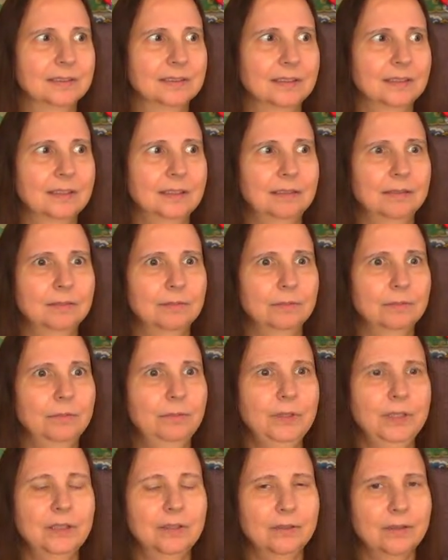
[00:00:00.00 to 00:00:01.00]
Like,
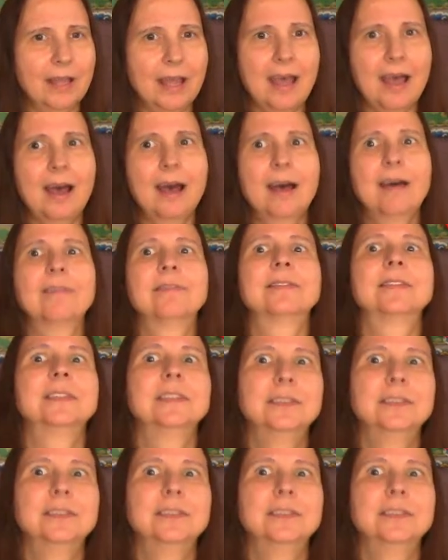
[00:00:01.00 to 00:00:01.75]
we don't have to